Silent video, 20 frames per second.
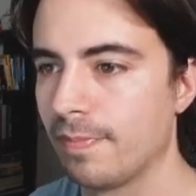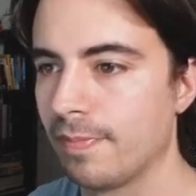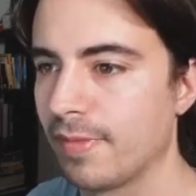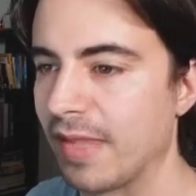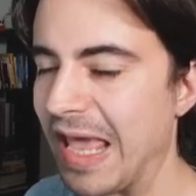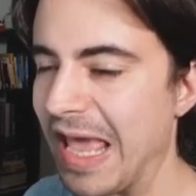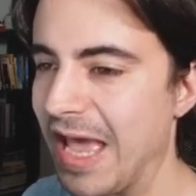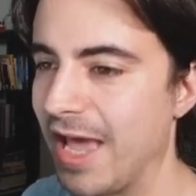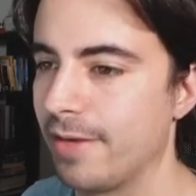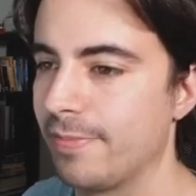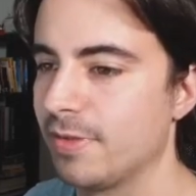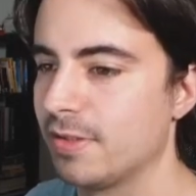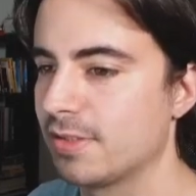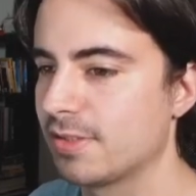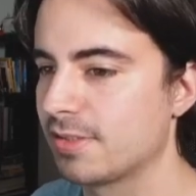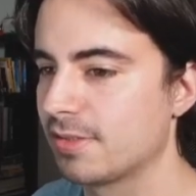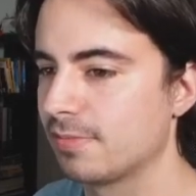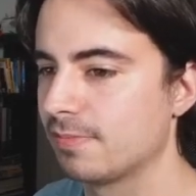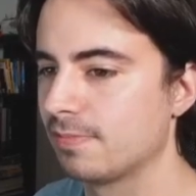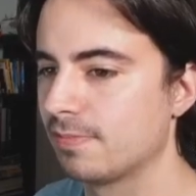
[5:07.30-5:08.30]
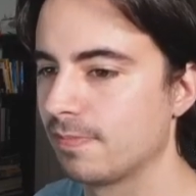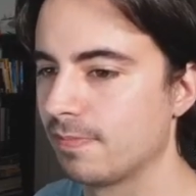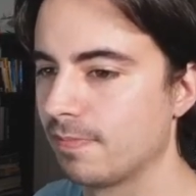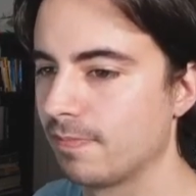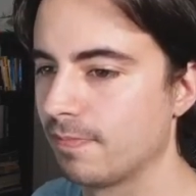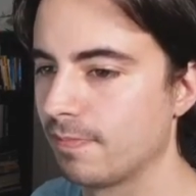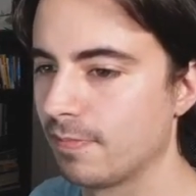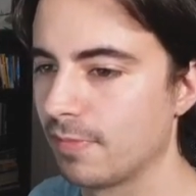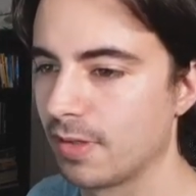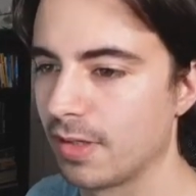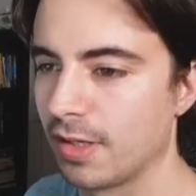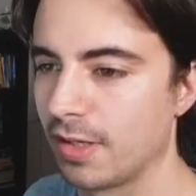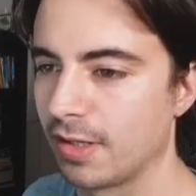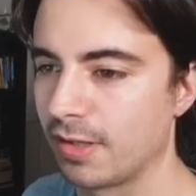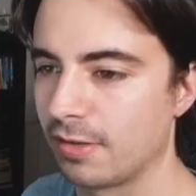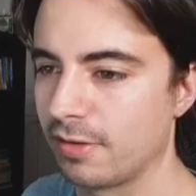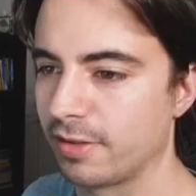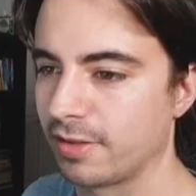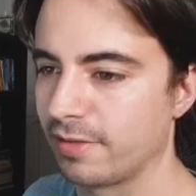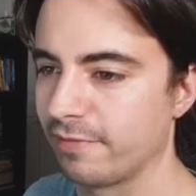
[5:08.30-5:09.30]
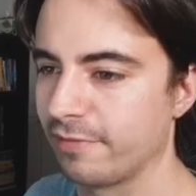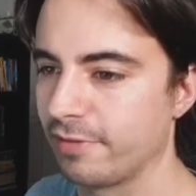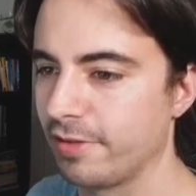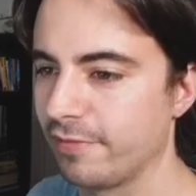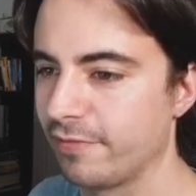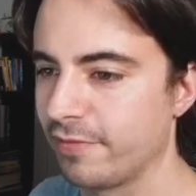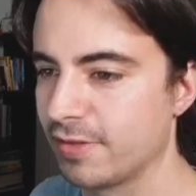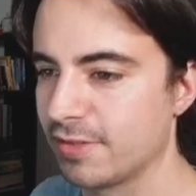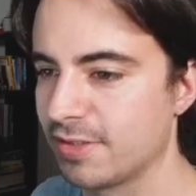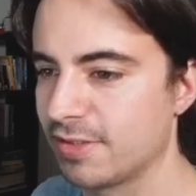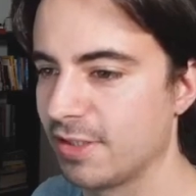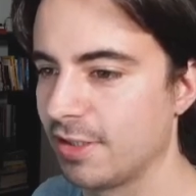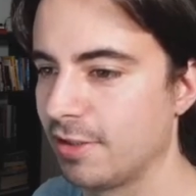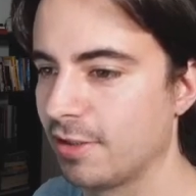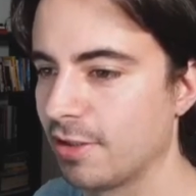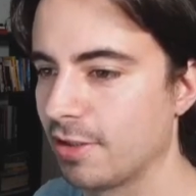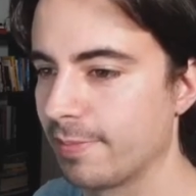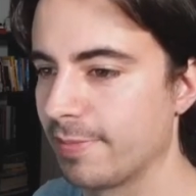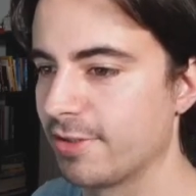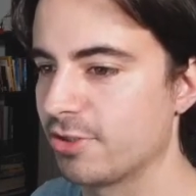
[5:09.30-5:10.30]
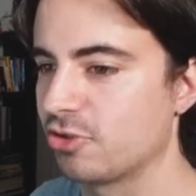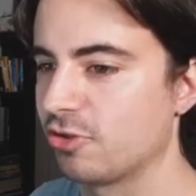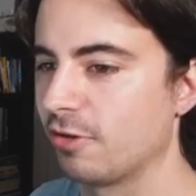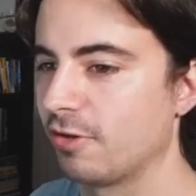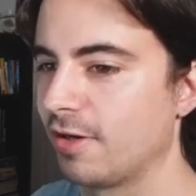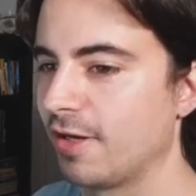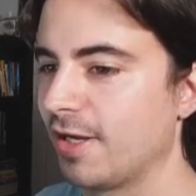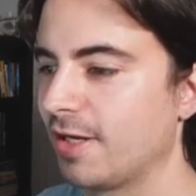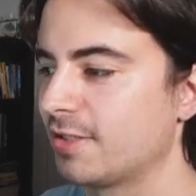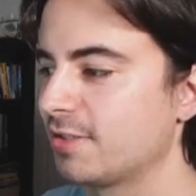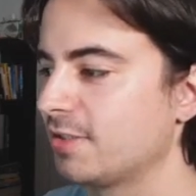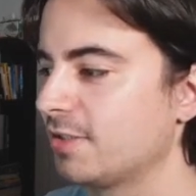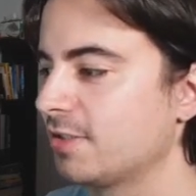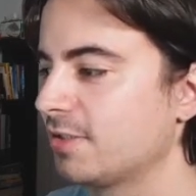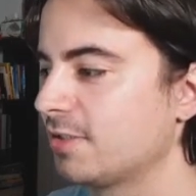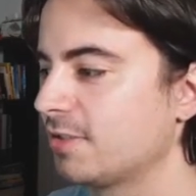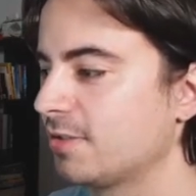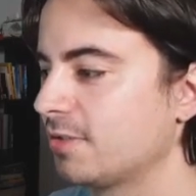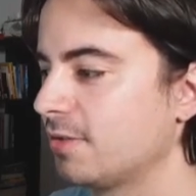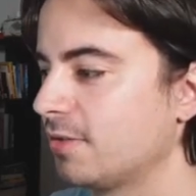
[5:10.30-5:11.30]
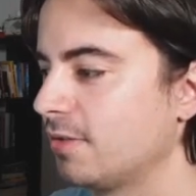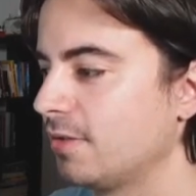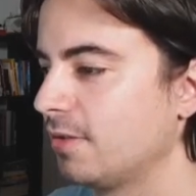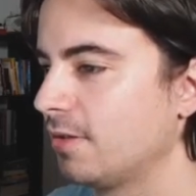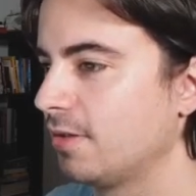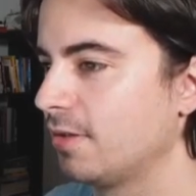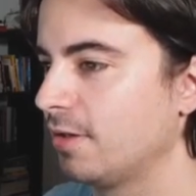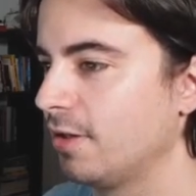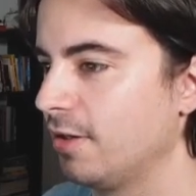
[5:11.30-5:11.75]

admins, and then click the very first thing, administrator access, and